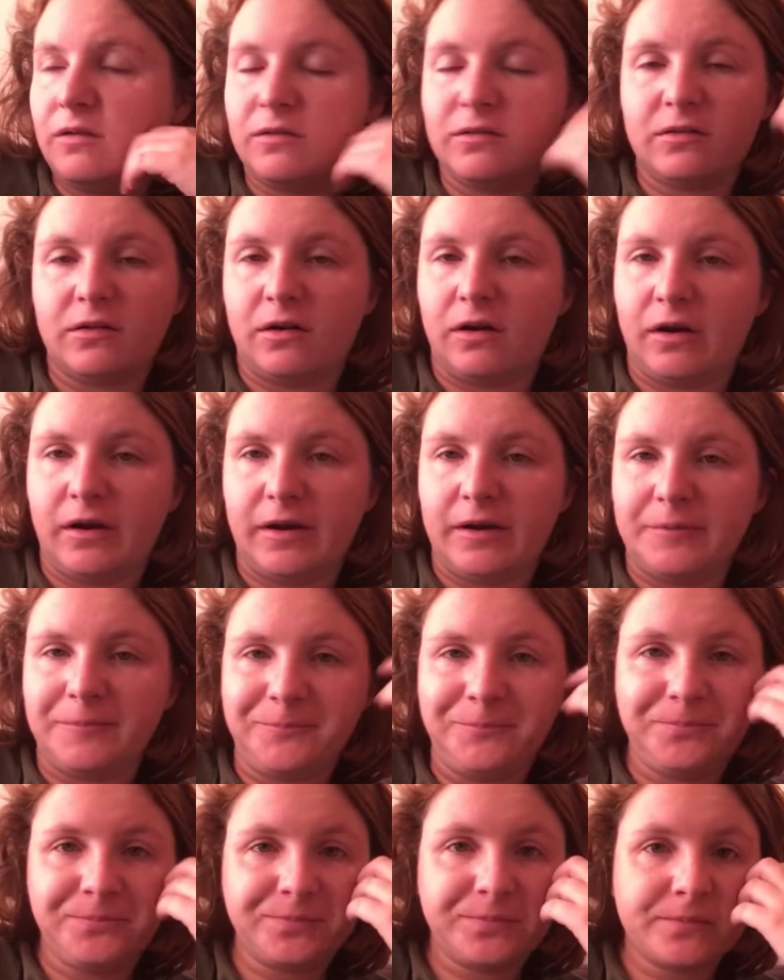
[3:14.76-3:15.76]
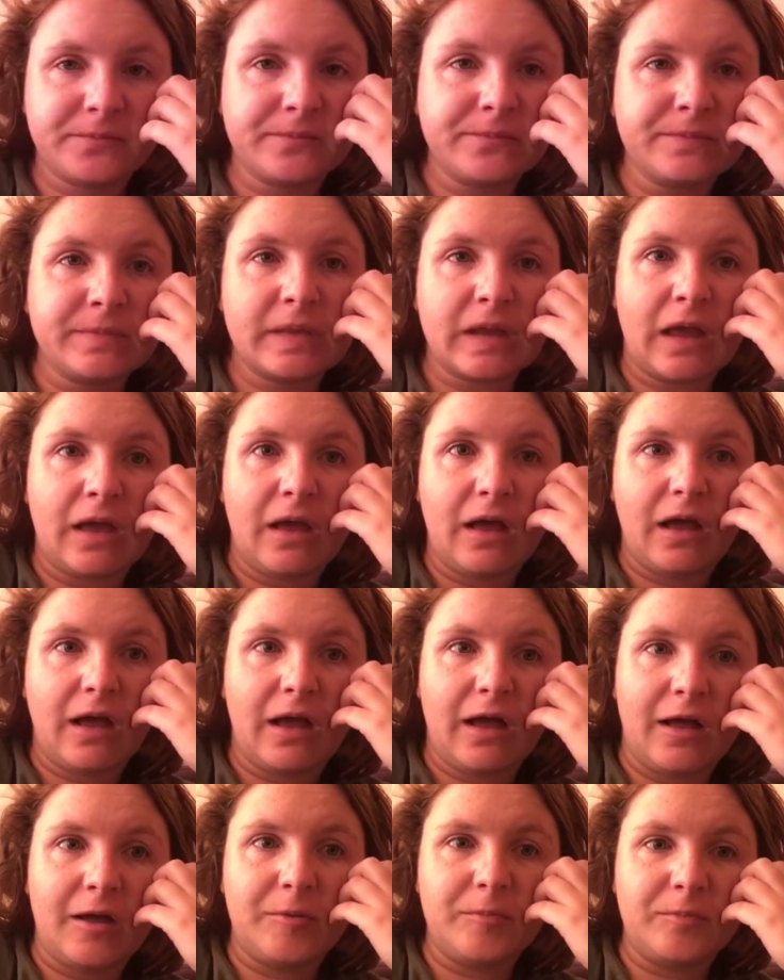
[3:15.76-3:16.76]
Sorry.
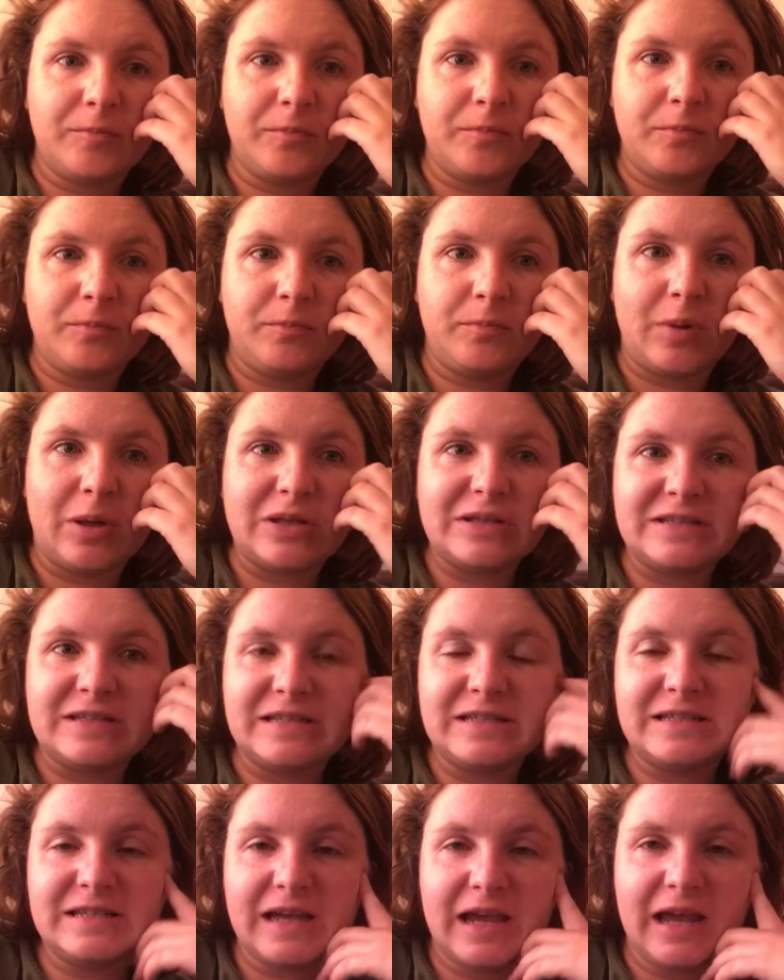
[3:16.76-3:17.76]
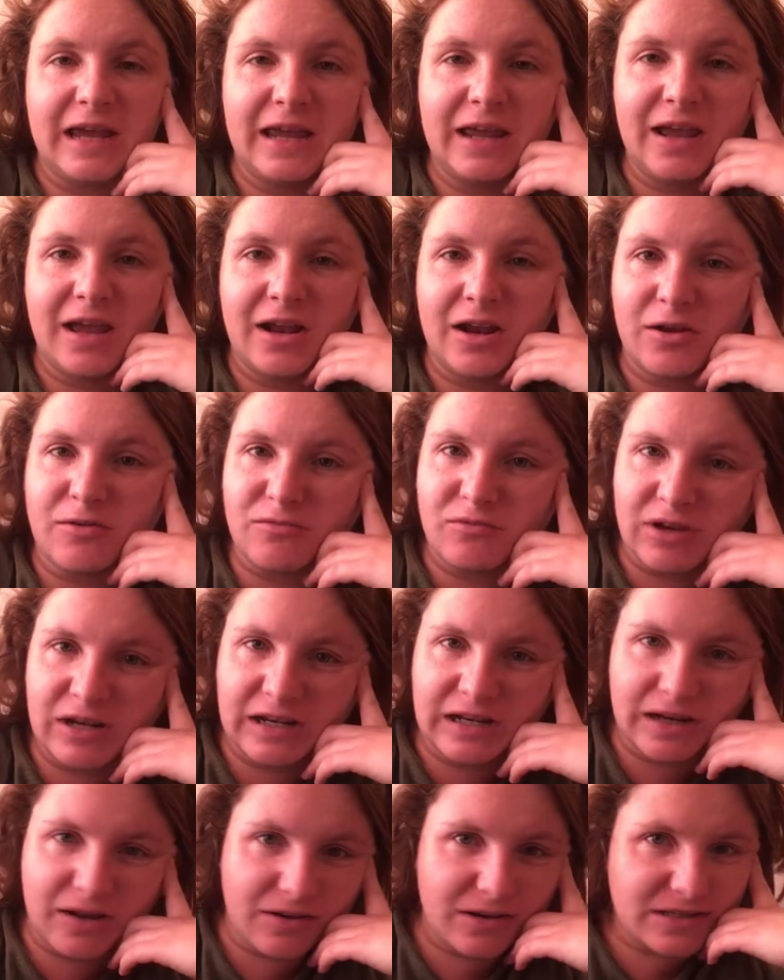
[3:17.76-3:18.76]
Um, but today, I don't
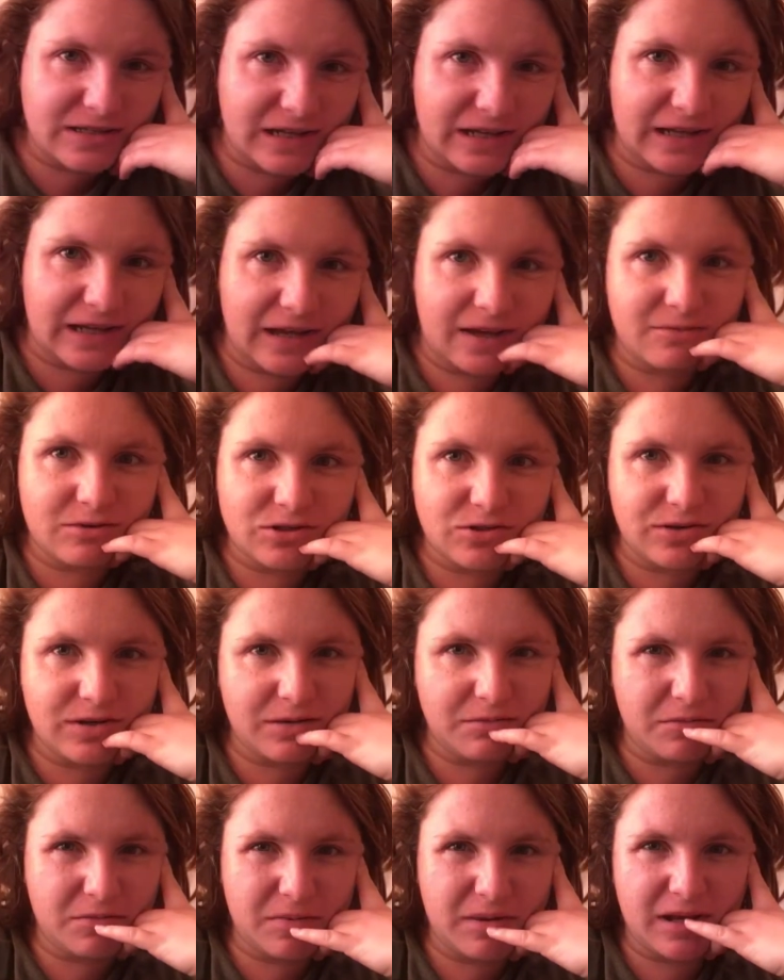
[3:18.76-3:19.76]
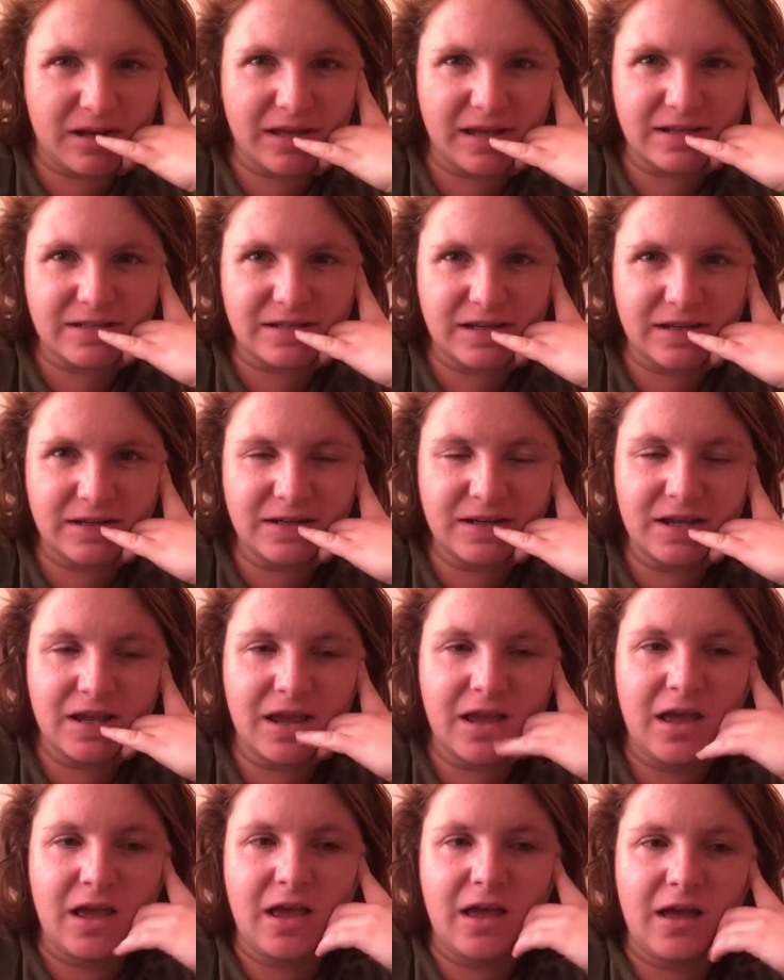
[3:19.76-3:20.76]
really know exactly how much reading we'll be able to get done.
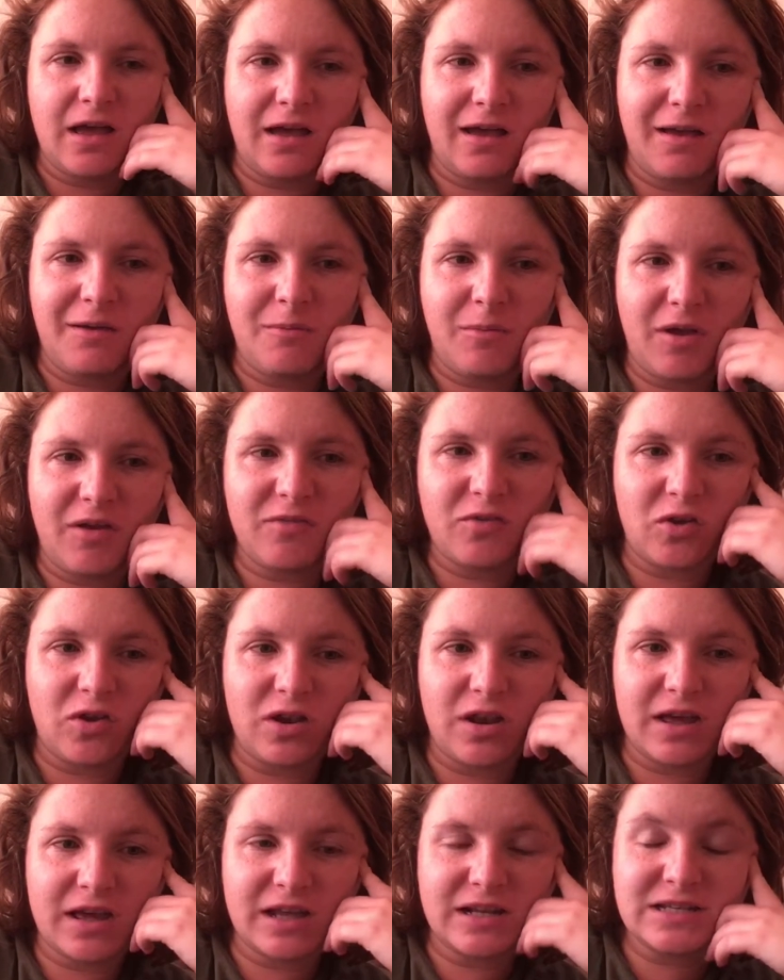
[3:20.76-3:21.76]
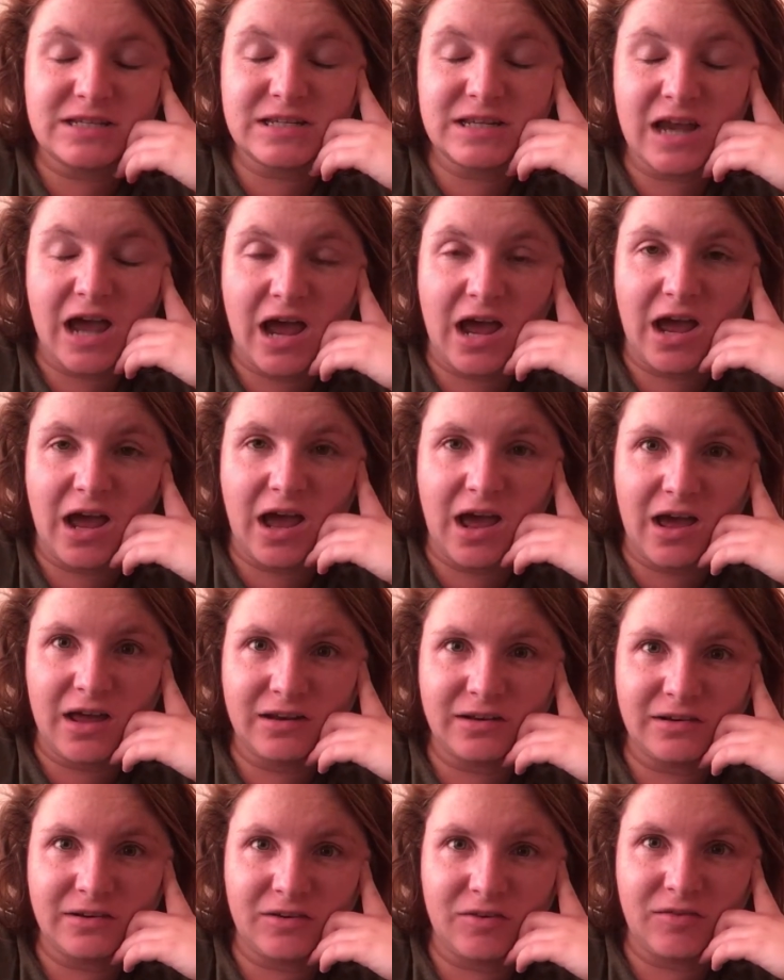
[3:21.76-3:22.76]
Um, I've got like a
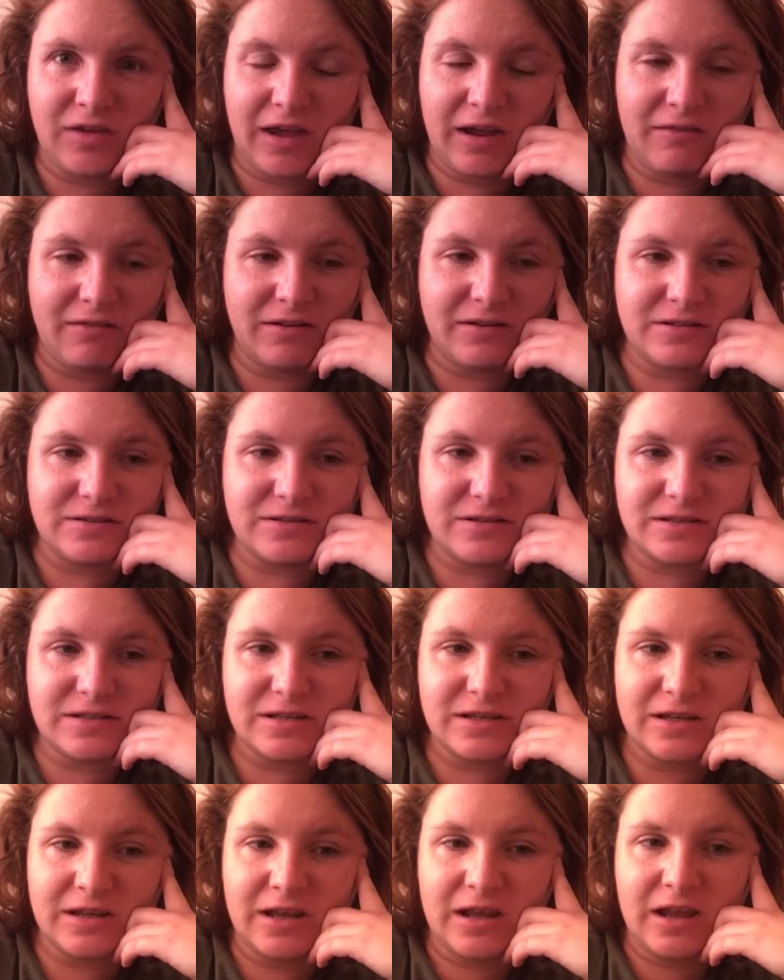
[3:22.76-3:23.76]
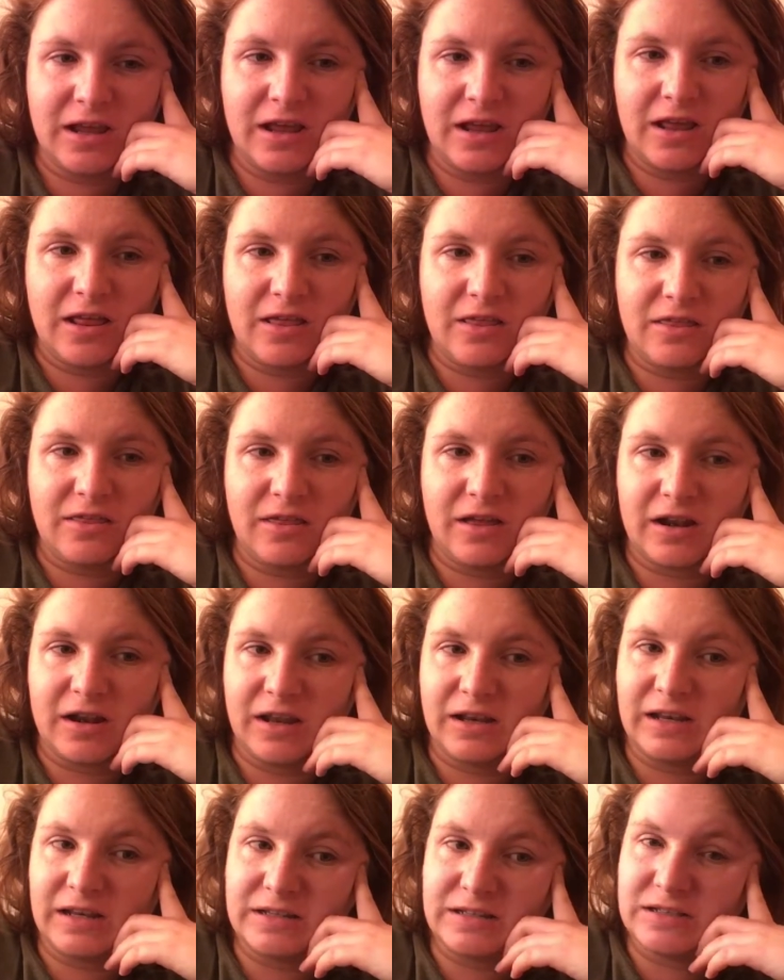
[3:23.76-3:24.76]
ton of errands that
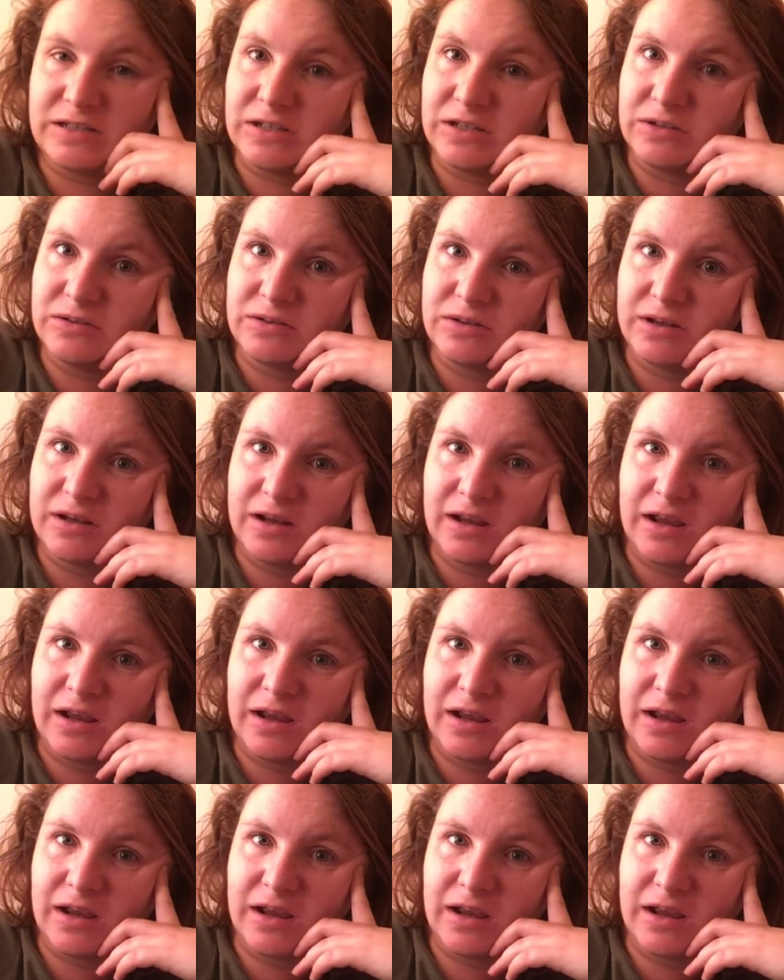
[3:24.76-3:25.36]
I need to do,